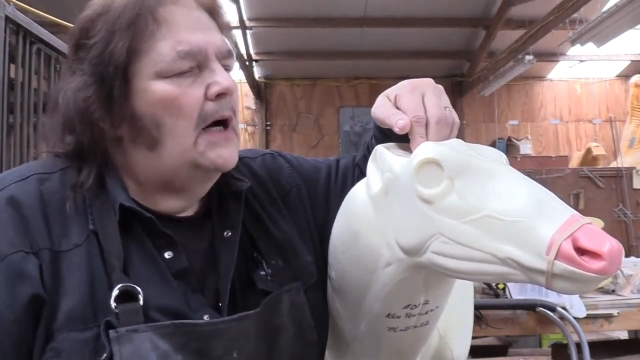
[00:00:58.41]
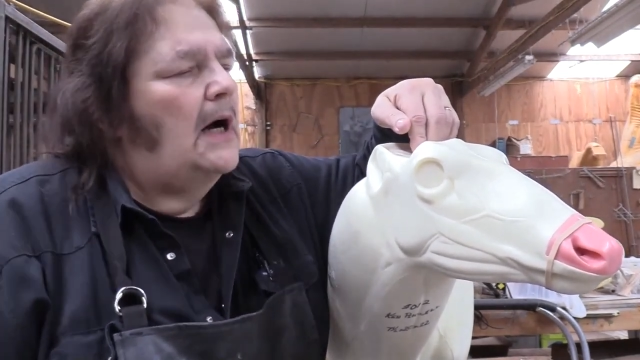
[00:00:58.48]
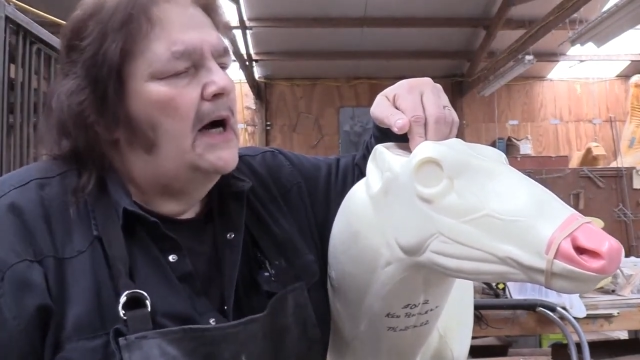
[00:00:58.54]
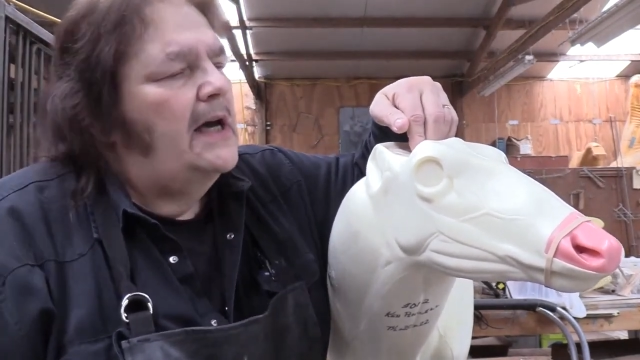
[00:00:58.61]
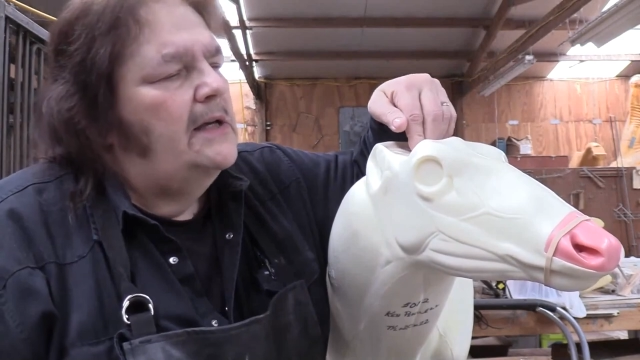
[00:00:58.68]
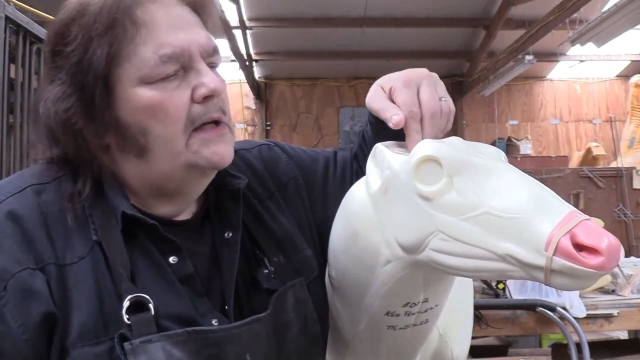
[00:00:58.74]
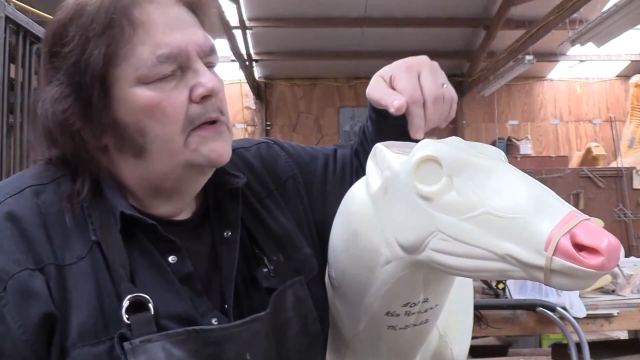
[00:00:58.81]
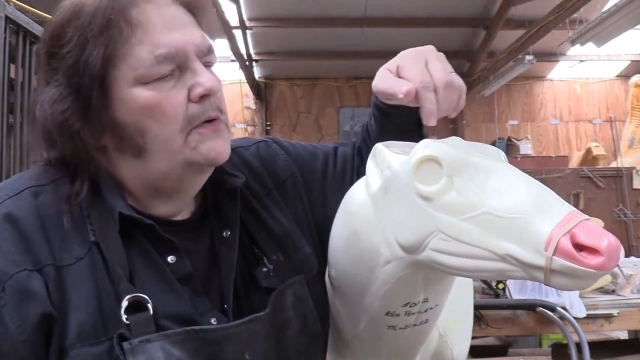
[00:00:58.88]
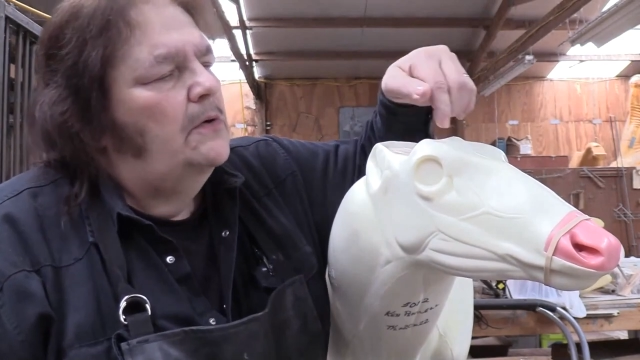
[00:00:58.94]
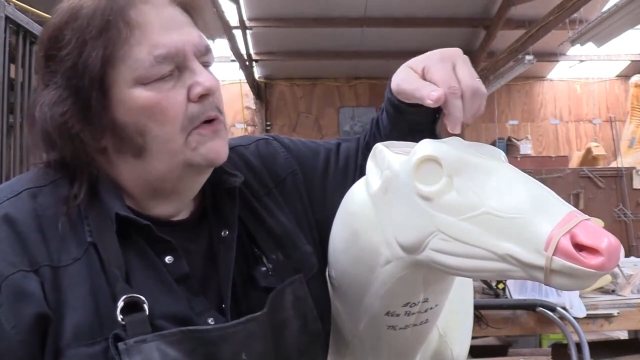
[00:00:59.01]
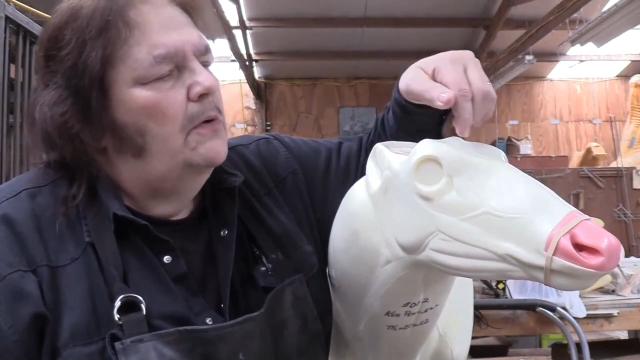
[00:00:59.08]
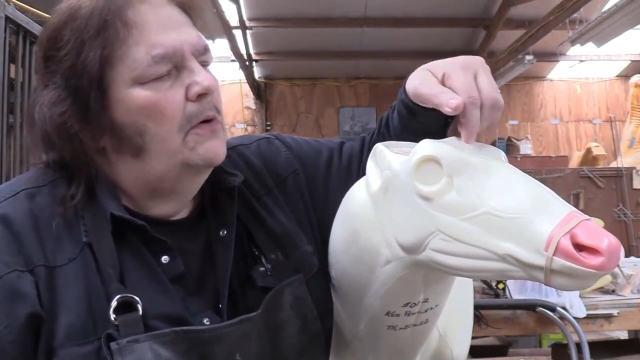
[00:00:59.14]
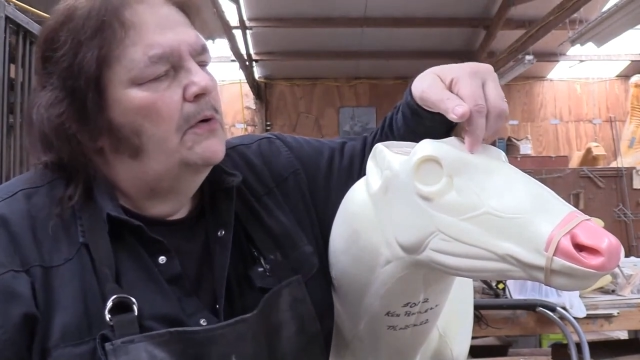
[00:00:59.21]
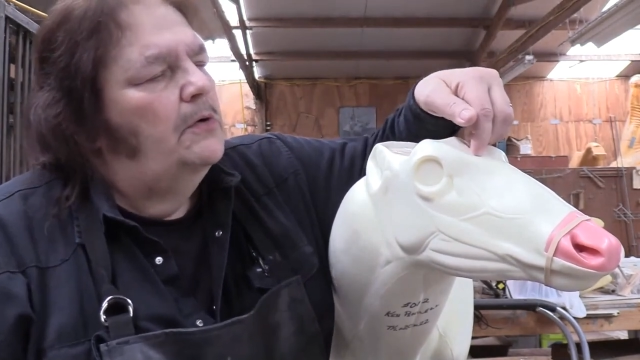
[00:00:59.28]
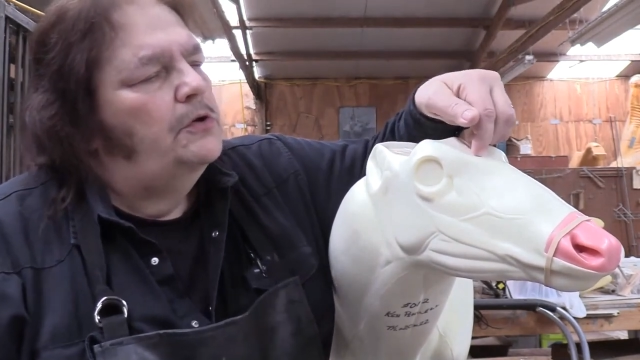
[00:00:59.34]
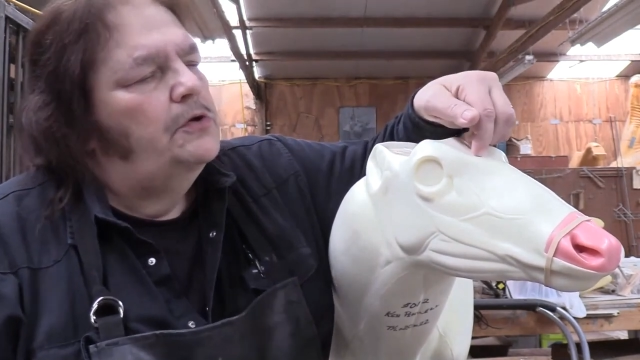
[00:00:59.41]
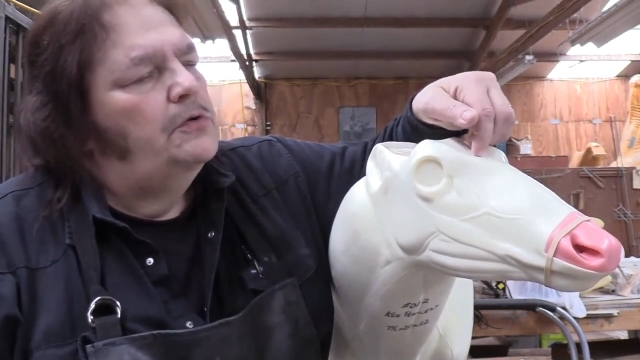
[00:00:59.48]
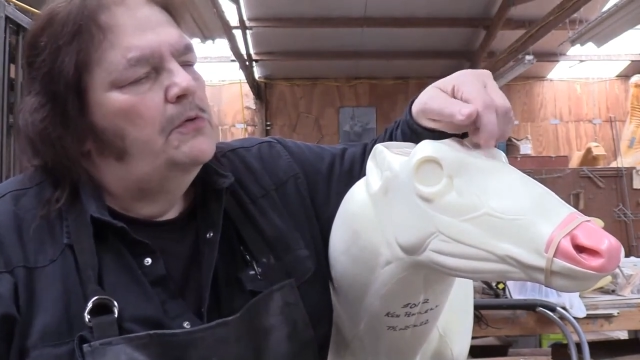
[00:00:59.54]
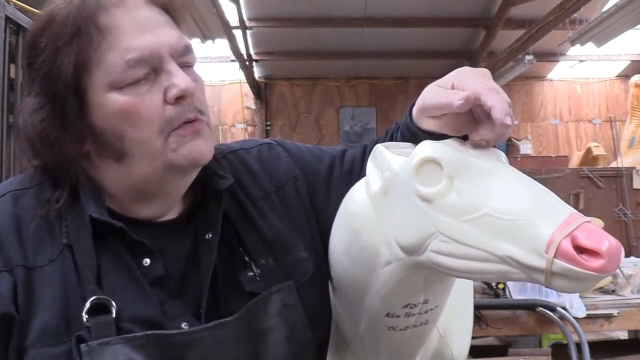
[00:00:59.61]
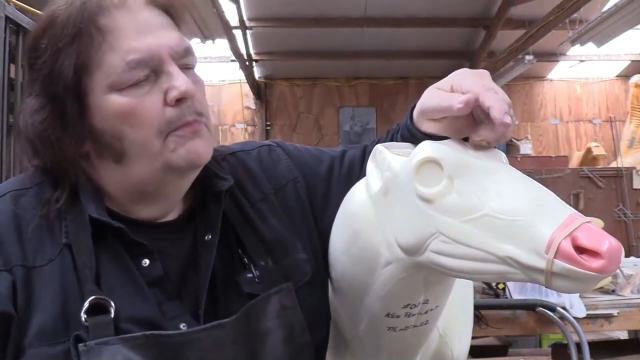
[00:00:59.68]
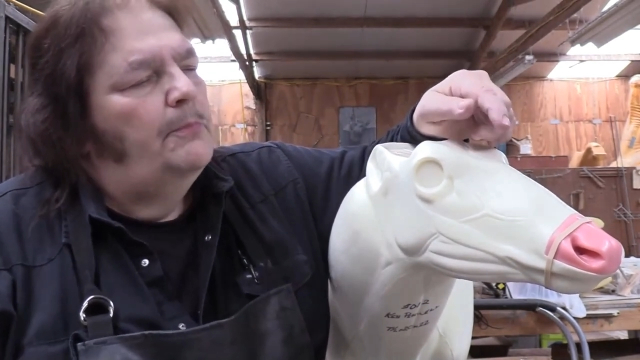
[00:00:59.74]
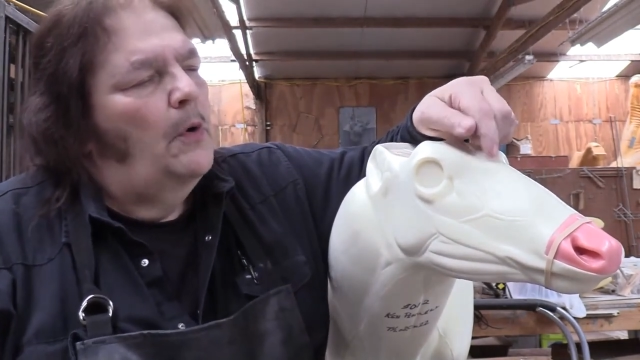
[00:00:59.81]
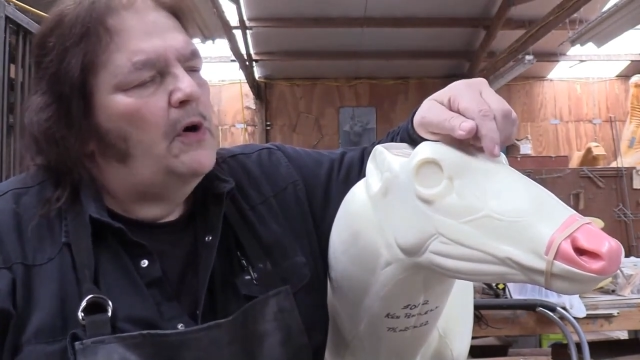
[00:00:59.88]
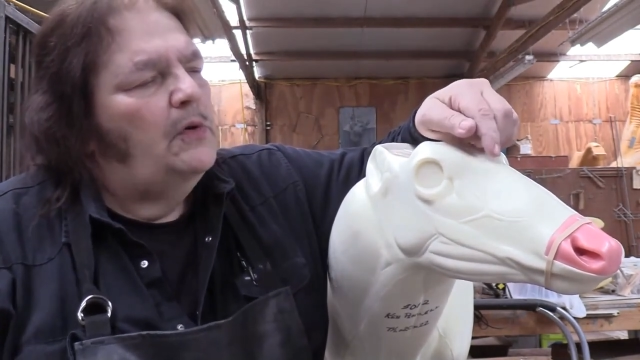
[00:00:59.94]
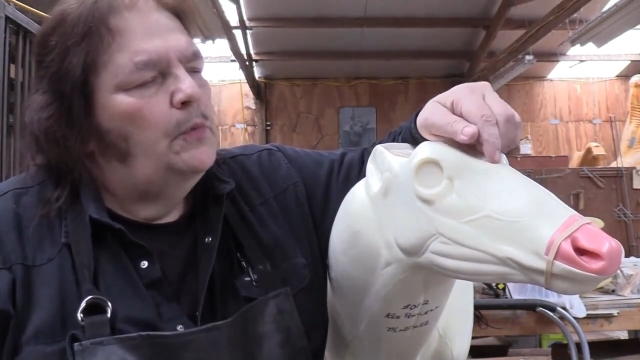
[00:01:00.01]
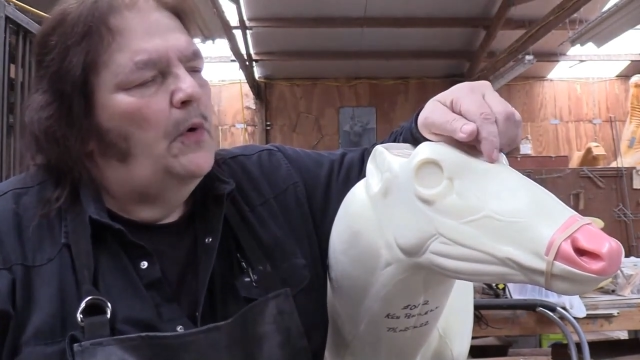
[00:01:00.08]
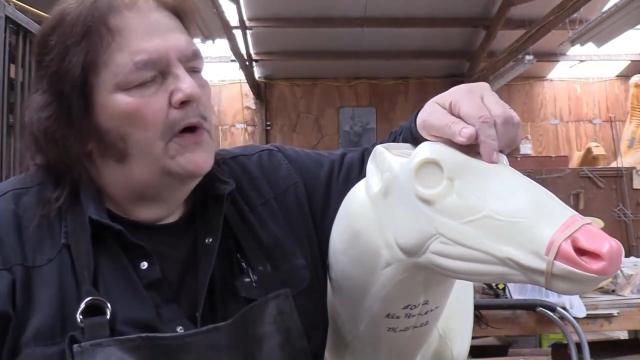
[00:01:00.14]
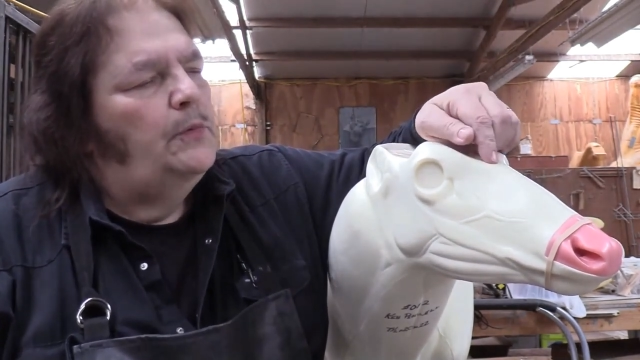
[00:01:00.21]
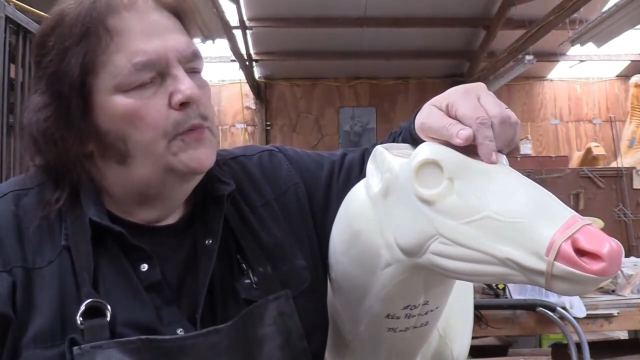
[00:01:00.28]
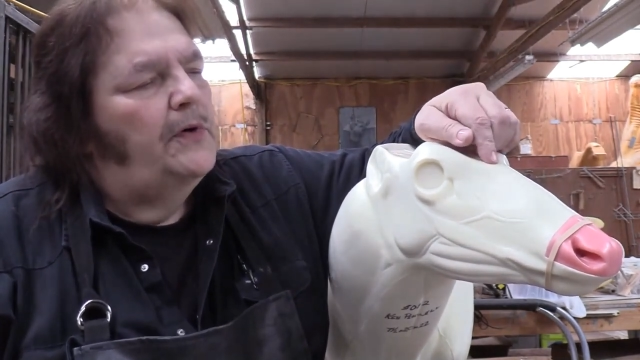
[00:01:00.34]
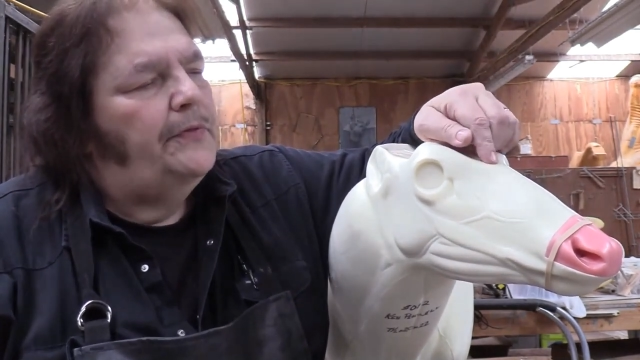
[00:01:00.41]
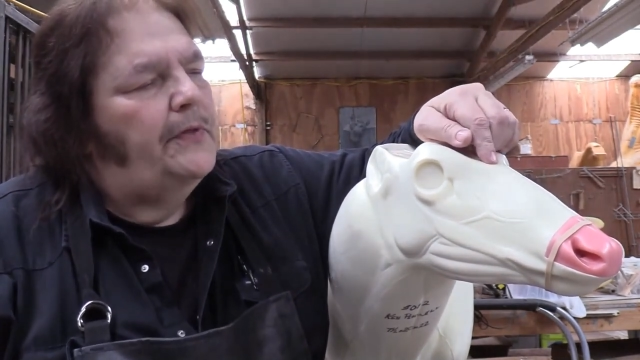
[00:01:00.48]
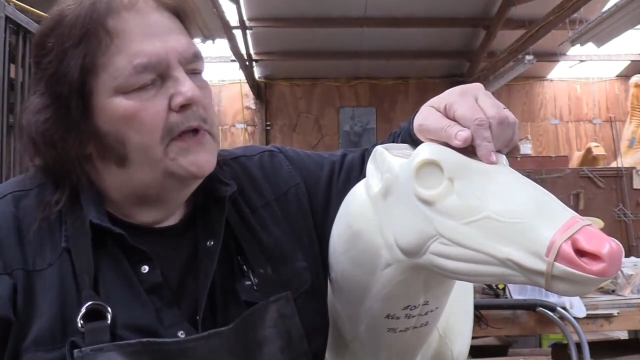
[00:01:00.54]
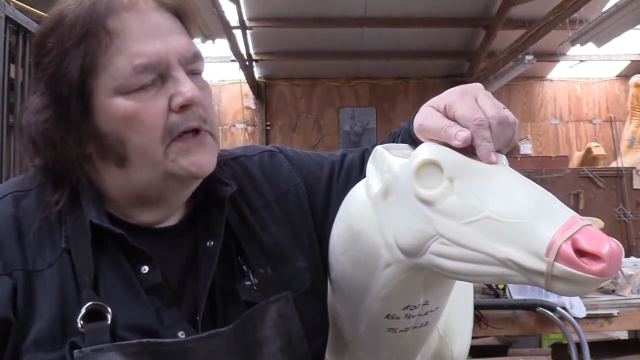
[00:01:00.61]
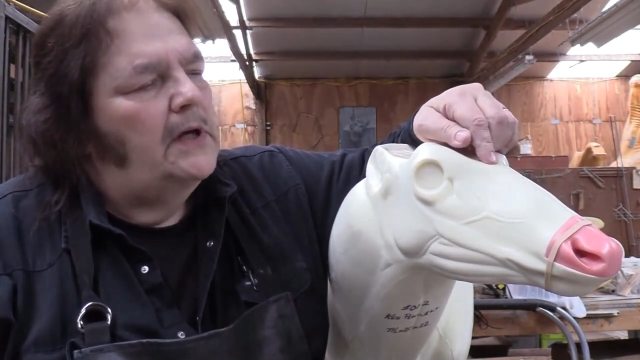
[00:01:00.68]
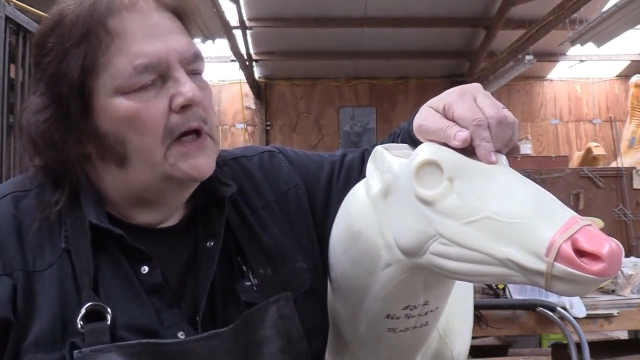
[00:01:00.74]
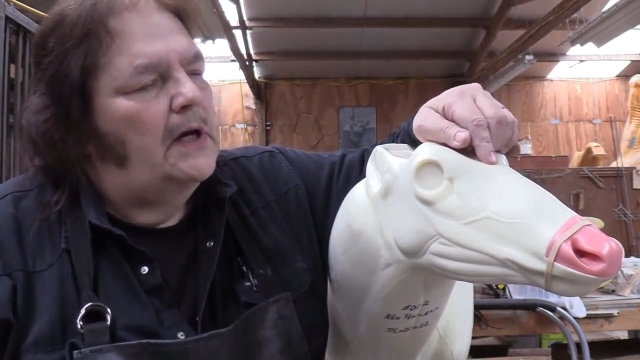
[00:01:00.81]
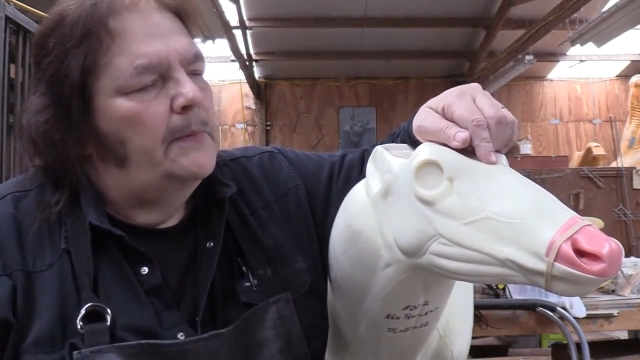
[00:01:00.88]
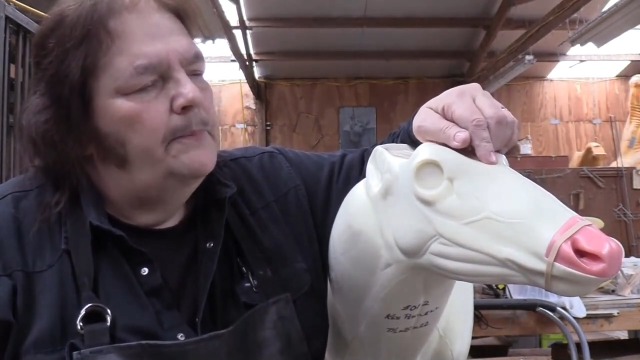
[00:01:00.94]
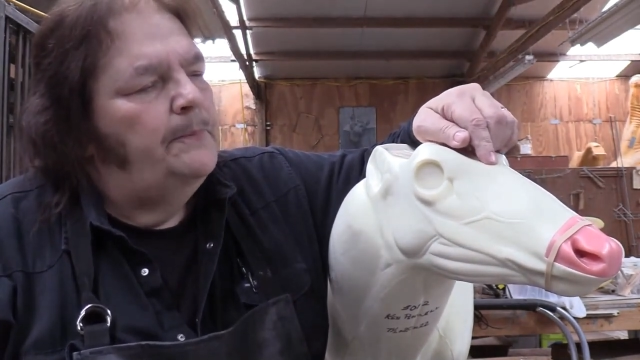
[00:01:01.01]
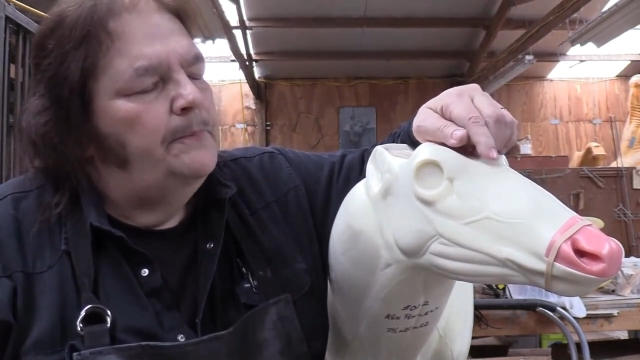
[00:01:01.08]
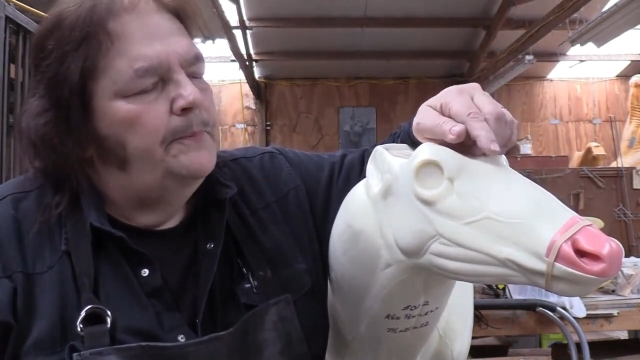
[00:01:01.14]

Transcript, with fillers: I bought one with the, uh,